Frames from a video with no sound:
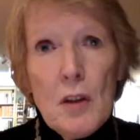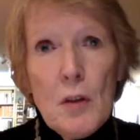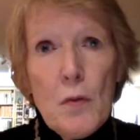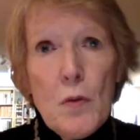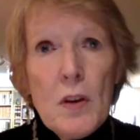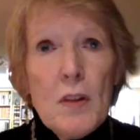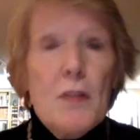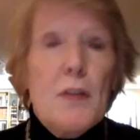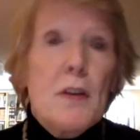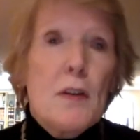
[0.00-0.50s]

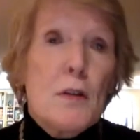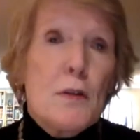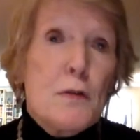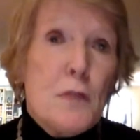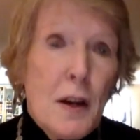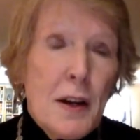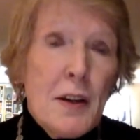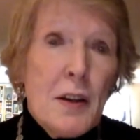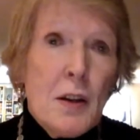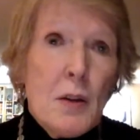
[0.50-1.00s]
If we feel
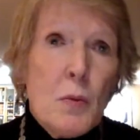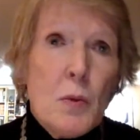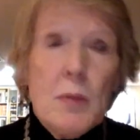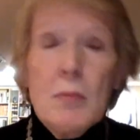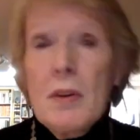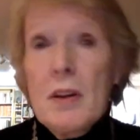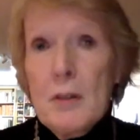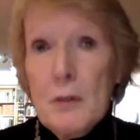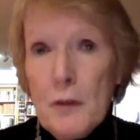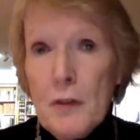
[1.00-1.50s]
frightened, we
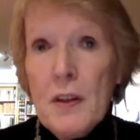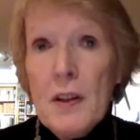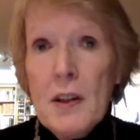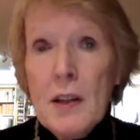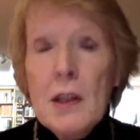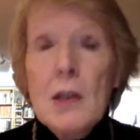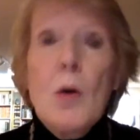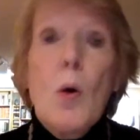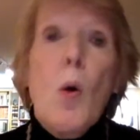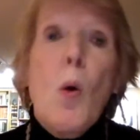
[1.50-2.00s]
might
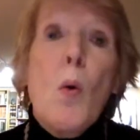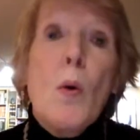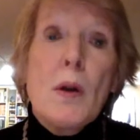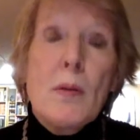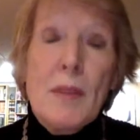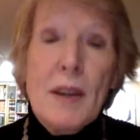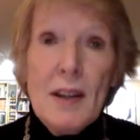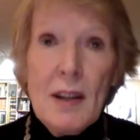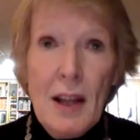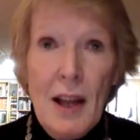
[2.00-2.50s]
flee, or we
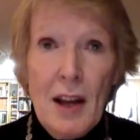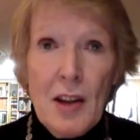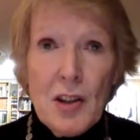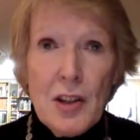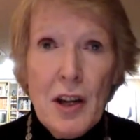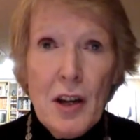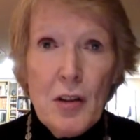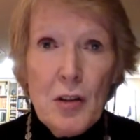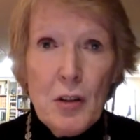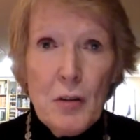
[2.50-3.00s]
might
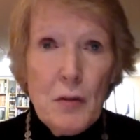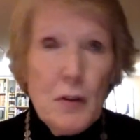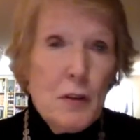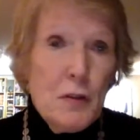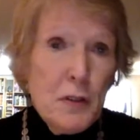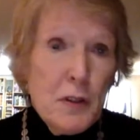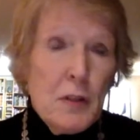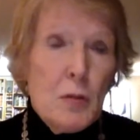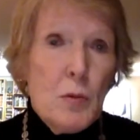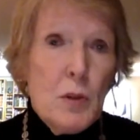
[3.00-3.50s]
lash out if we
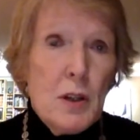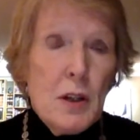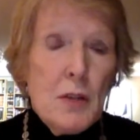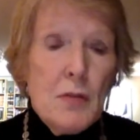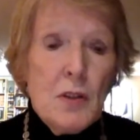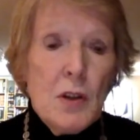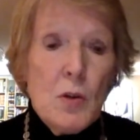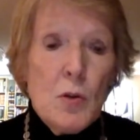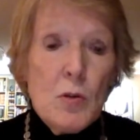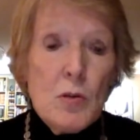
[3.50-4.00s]
feel we
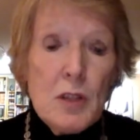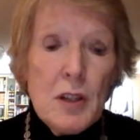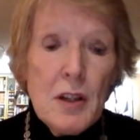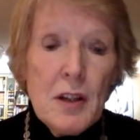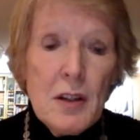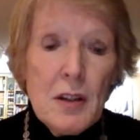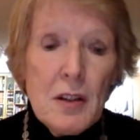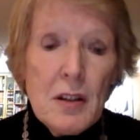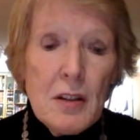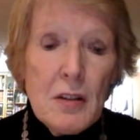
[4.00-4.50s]
have no
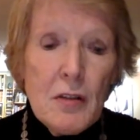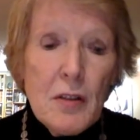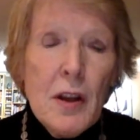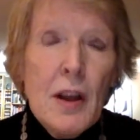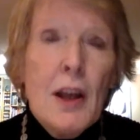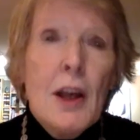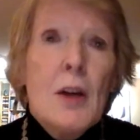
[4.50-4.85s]
alternative.